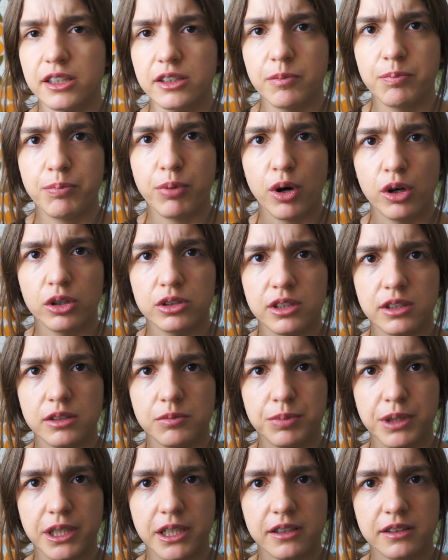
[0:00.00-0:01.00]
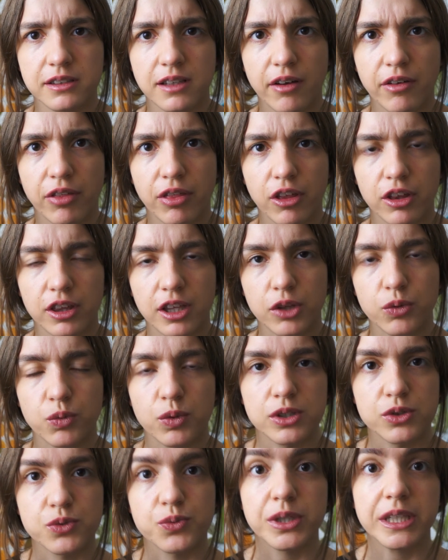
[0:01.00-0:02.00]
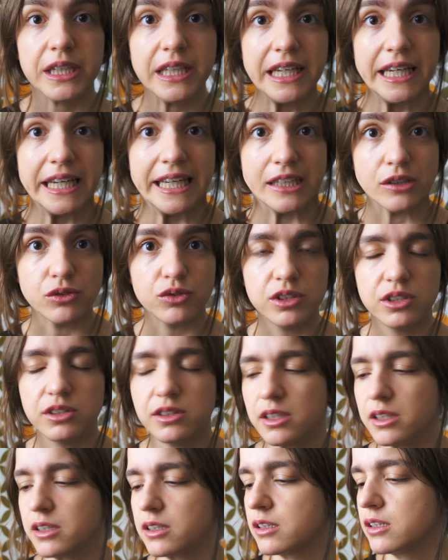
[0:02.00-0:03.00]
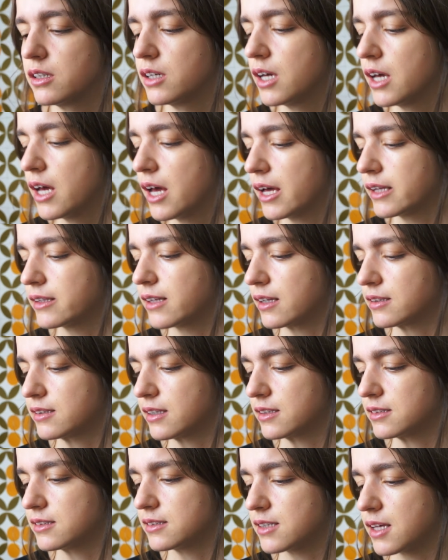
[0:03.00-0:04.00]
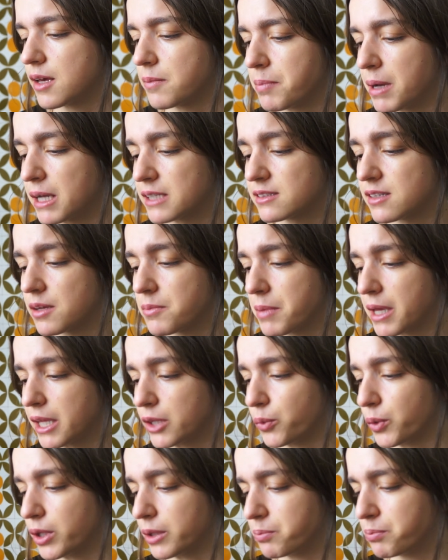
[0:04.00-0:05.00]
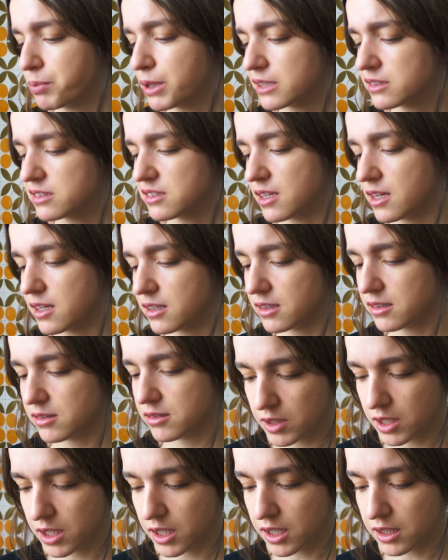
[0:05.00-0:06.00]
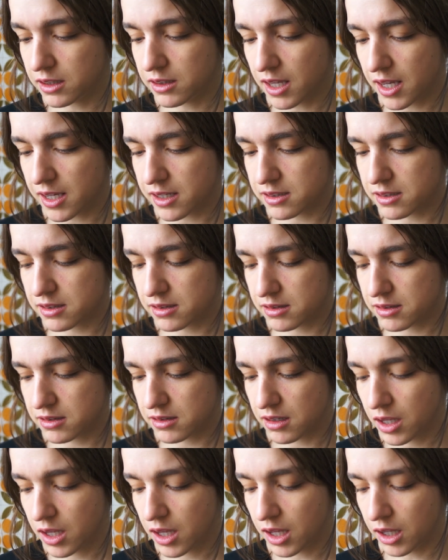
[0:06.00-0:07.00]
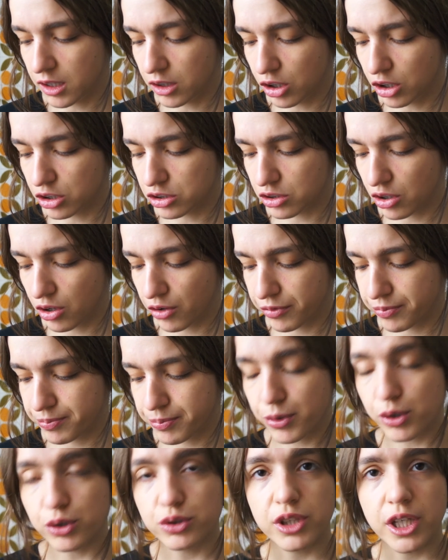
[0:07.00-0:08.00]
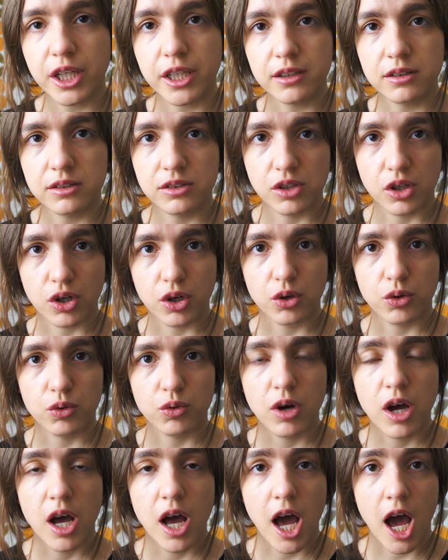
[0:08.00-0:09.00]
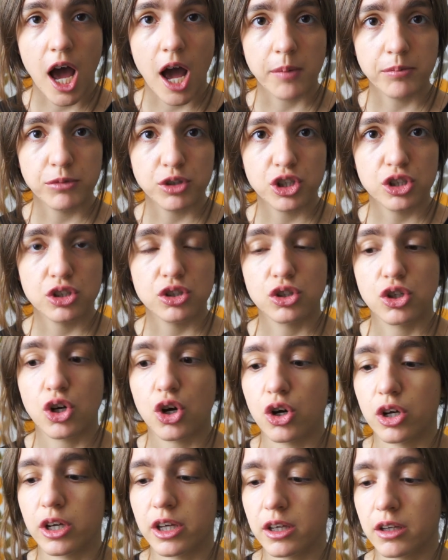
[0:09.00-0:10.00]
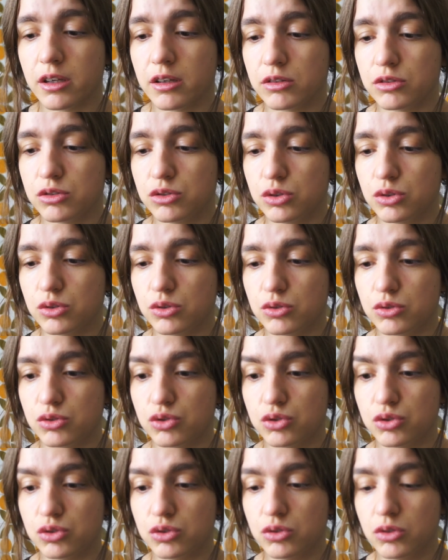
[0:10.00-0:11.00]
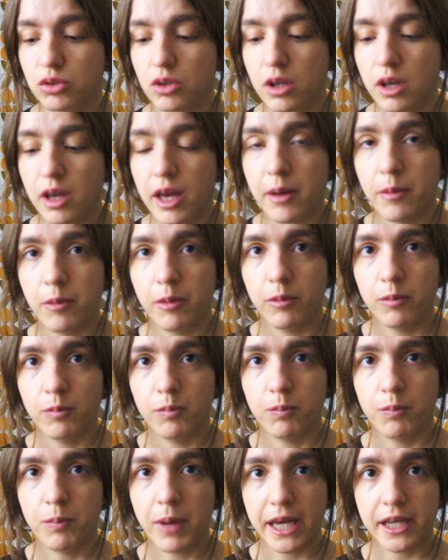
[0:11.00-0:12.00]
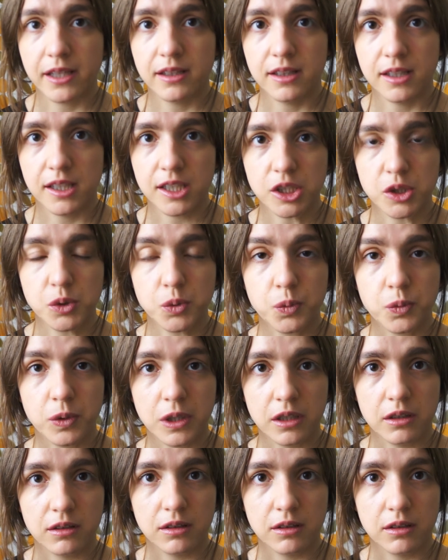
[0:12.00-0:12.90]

bought it because I thought it was really interesting that it's a pasta made with peas and it has a lot of protein, so I'm just going to make this with